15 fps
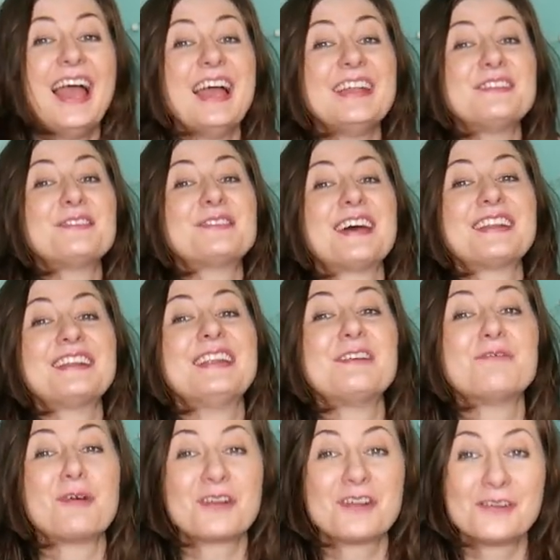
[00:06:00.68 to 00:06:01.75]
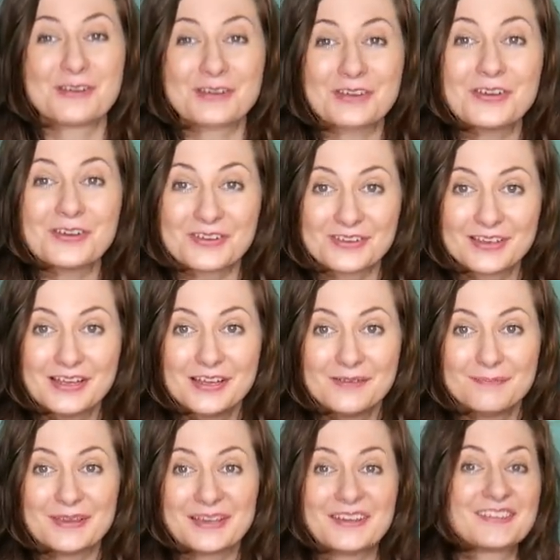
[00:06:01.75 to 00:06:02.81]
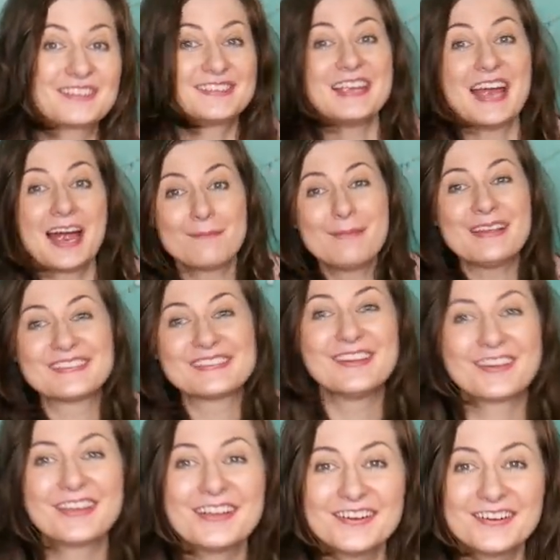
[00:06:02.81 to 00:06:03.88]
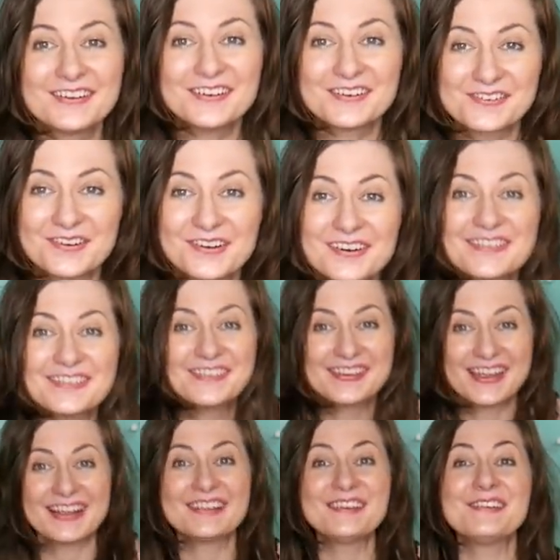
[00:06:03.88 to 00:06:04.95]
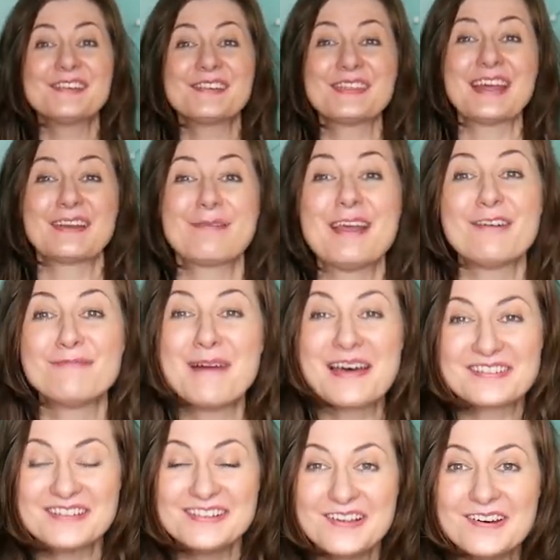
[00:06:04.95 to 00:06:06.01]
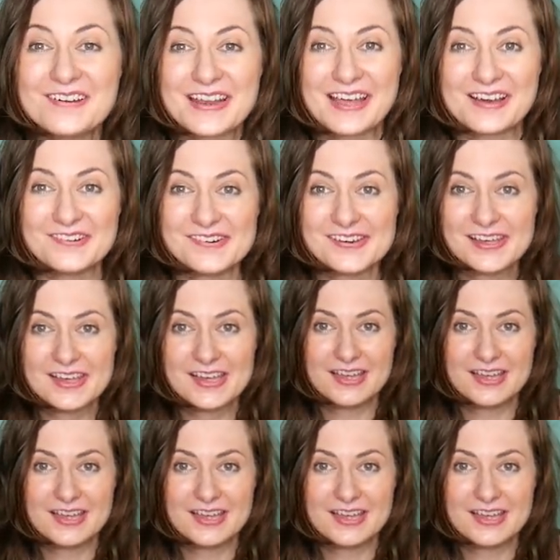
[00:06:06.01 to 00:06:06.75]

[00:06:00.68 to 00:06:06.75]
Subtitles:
and you suddenly want to look good because the army is knocking on your door to tell you that we have martial law now.